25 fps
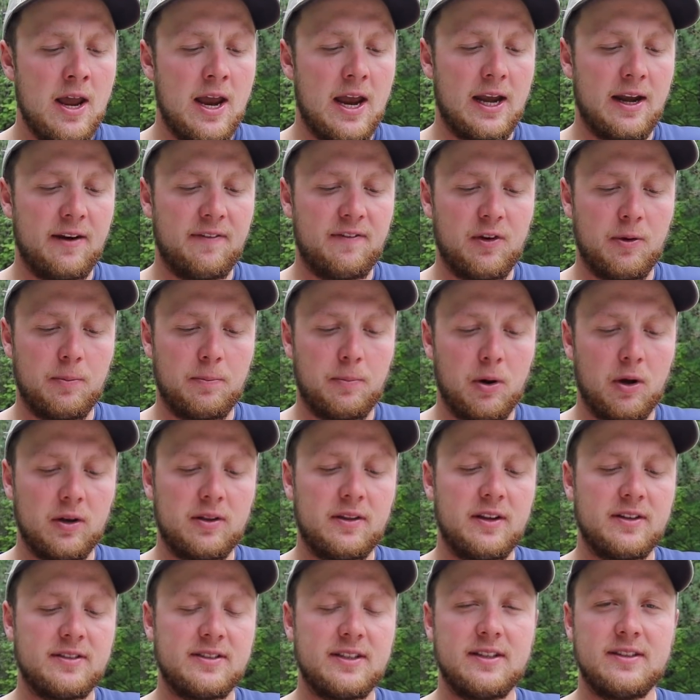And if you
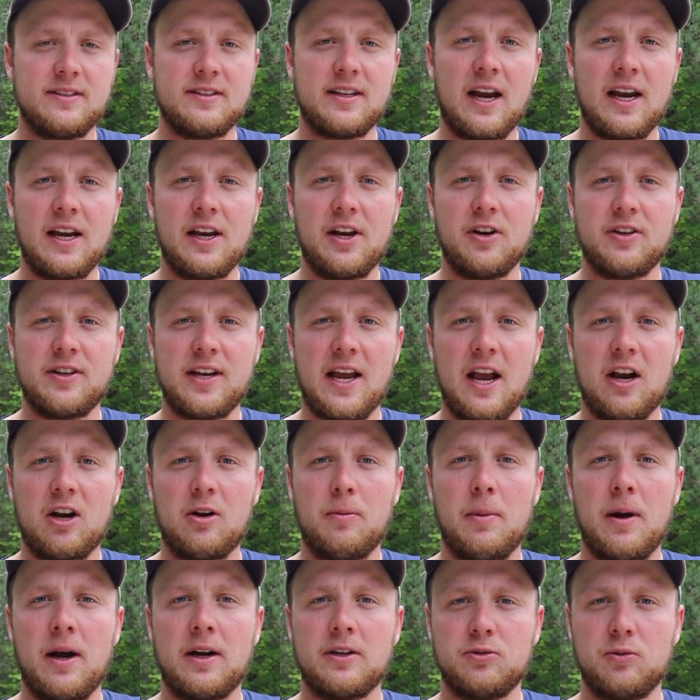put this inside of your
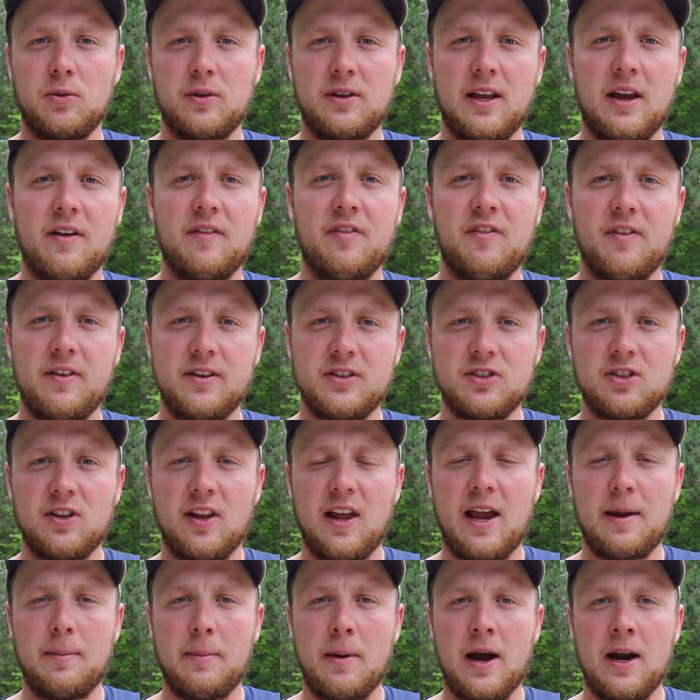tackle box with that fish
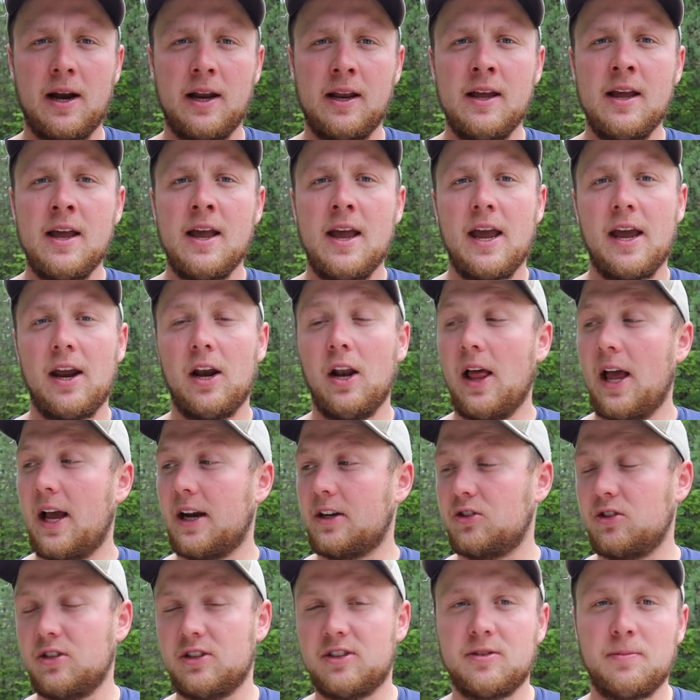slime on it, it'll
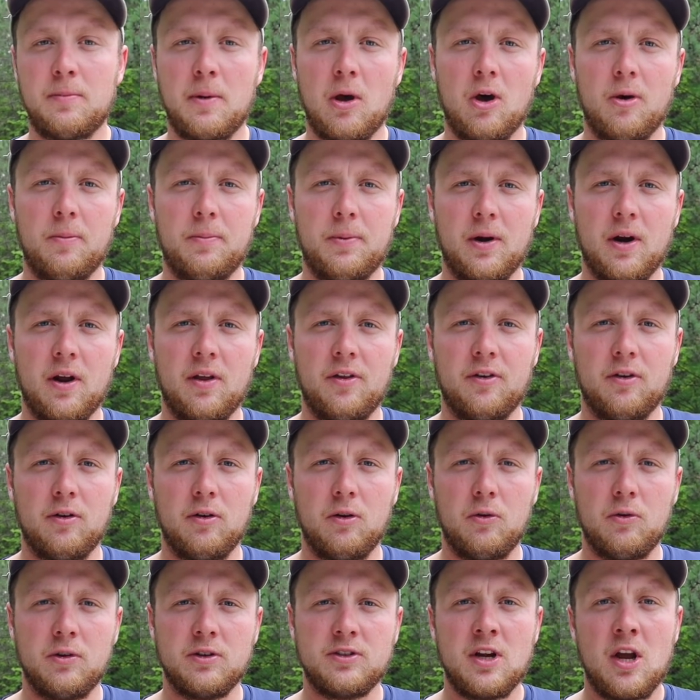actually smell up your other
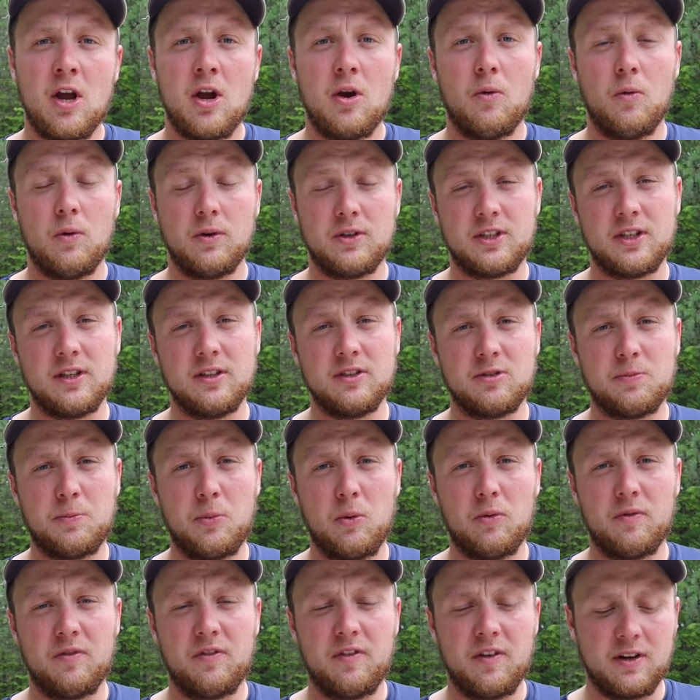lures, which can
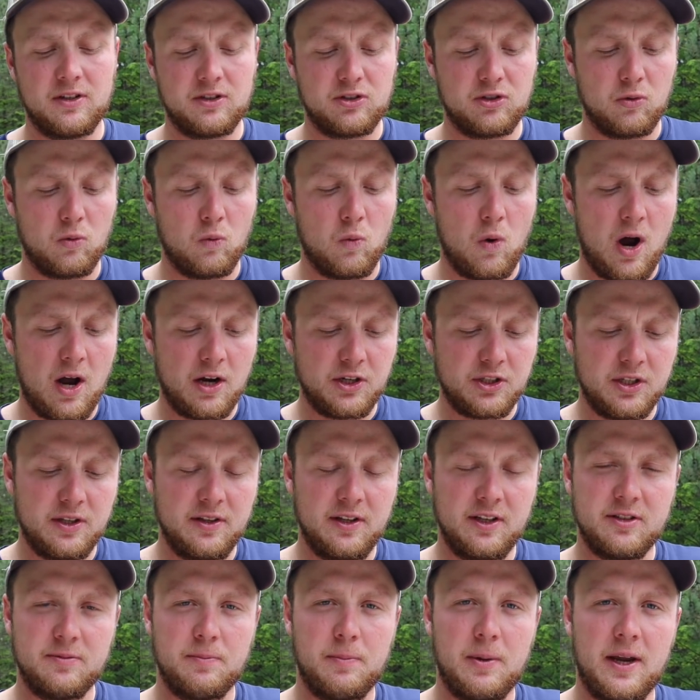spook fish. So washing
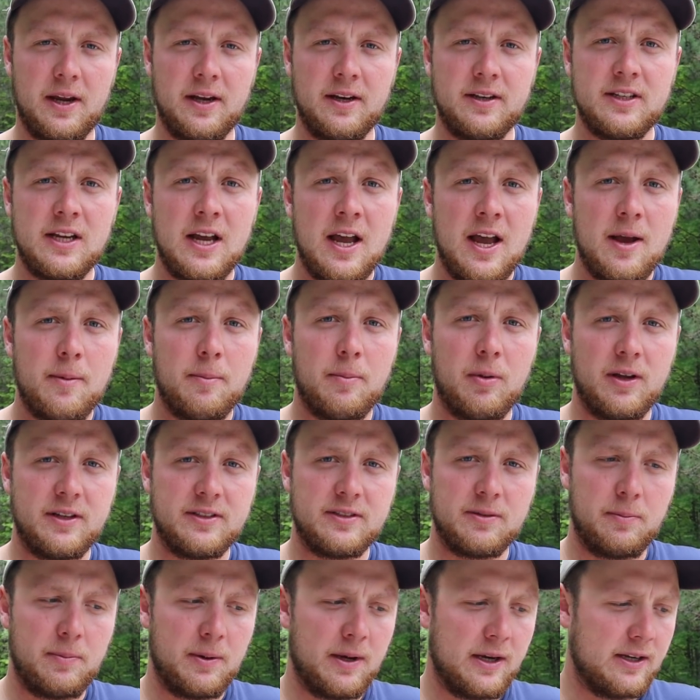these baits
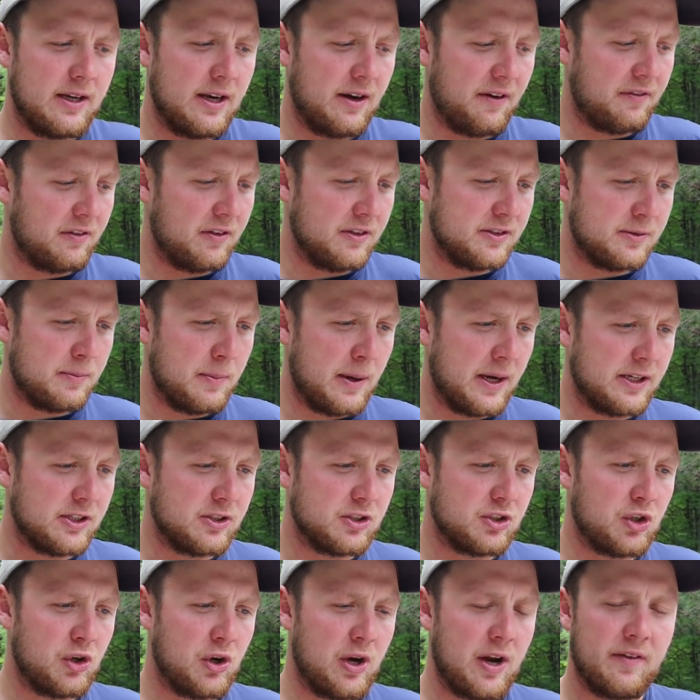plays a big difference.
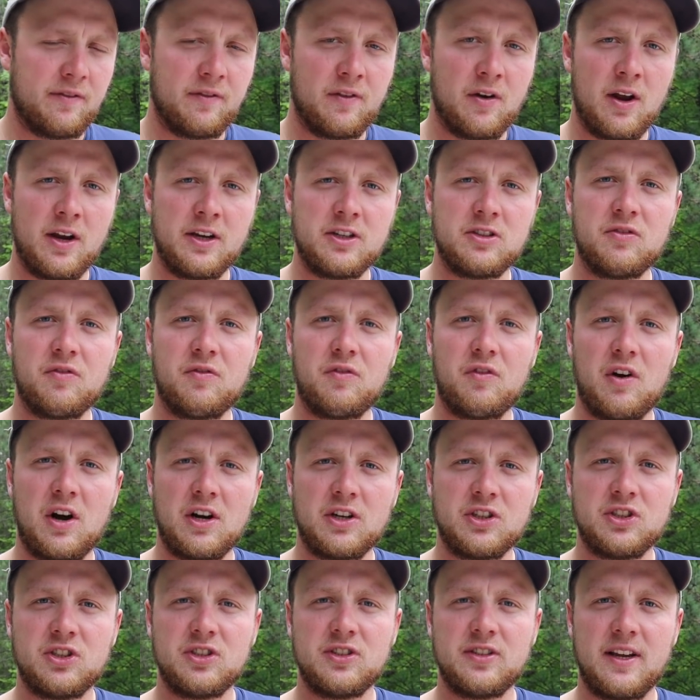Making sure you have nice
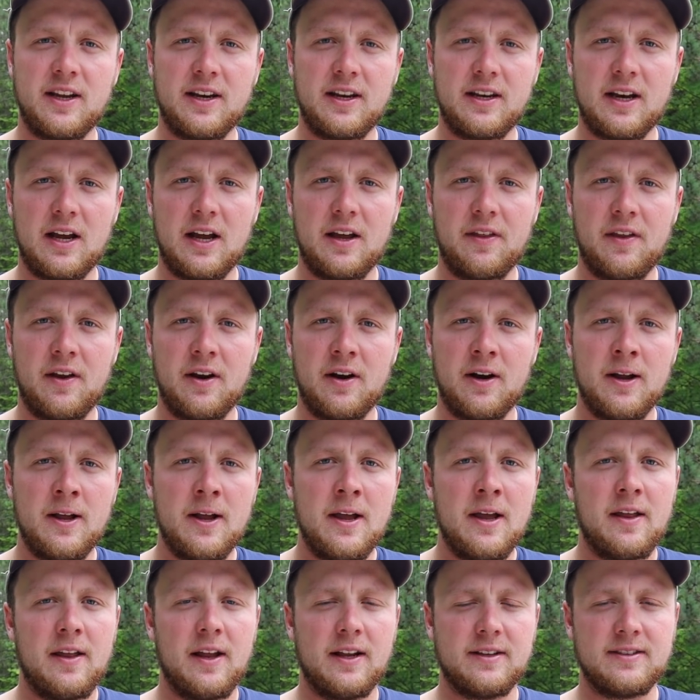fresh scent on there
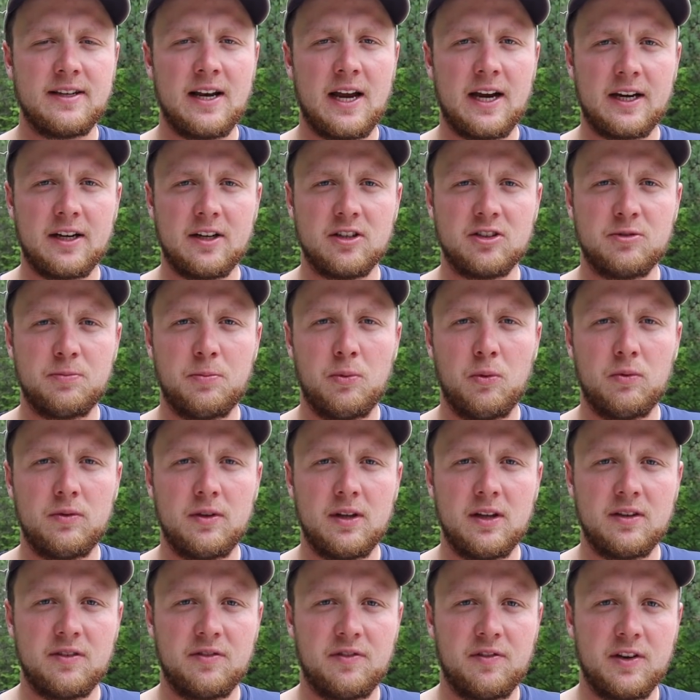that's not going to spook
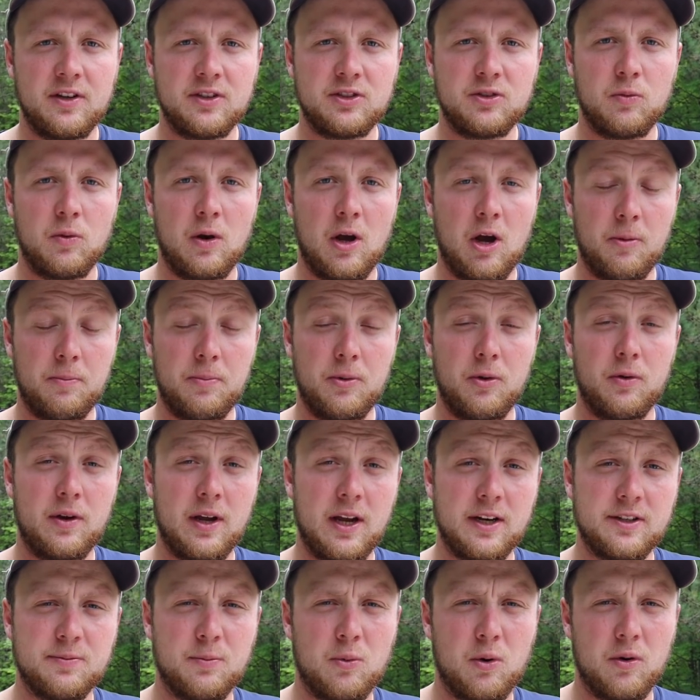these fish will help you
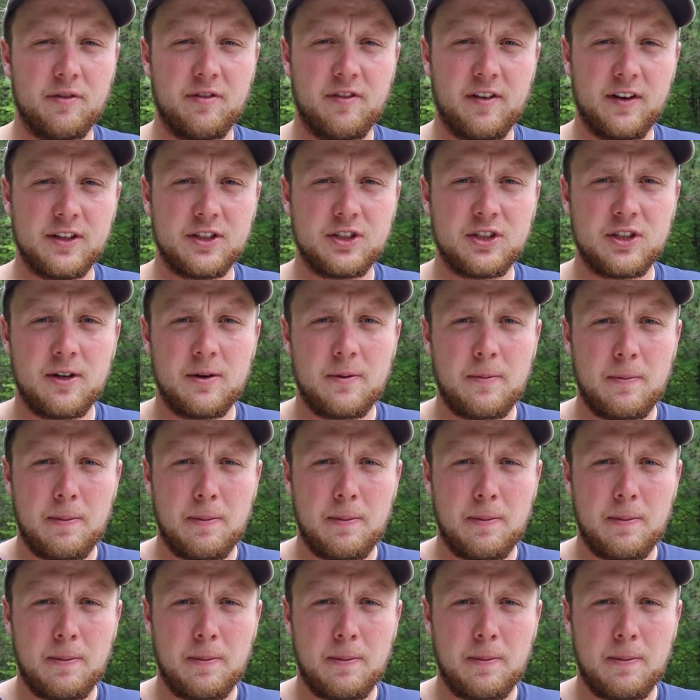catch more fish.